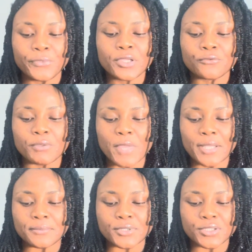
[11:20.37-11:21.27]

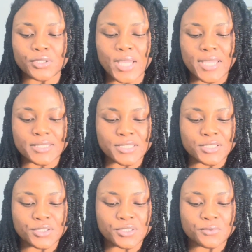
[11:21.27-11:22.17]
Remember, your
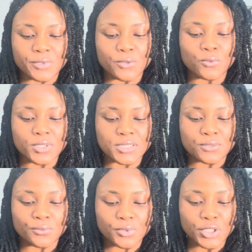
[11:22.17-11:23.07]
ancestors were once
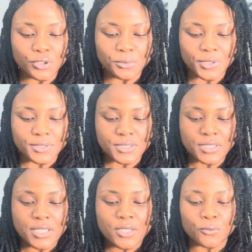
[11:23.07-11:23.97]
humans,
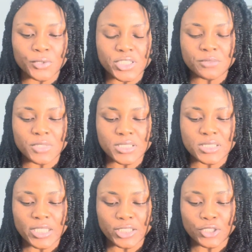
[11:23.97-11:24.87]
which means,
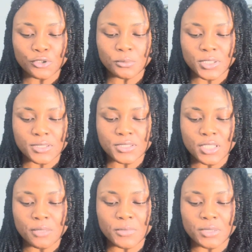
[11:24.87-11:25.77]
like humans,
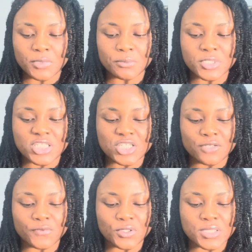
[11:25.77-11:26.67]
some may be
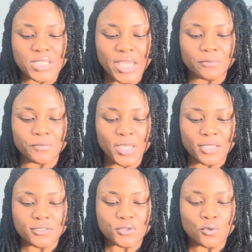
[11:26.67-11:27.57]
mischievous at
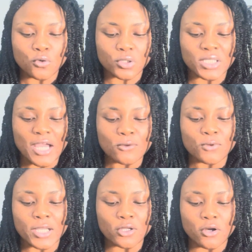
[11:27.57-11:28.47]
best or
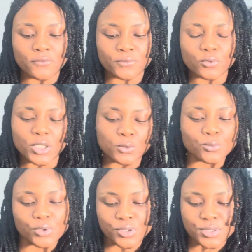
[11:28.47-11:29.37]
downright awful at
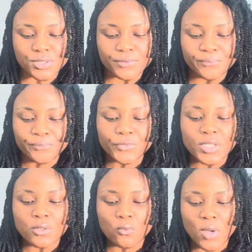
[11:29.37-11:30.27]
worst.
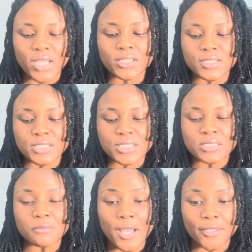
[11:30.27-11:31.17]
Why does this
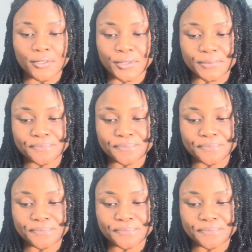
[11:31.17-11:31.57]
matter?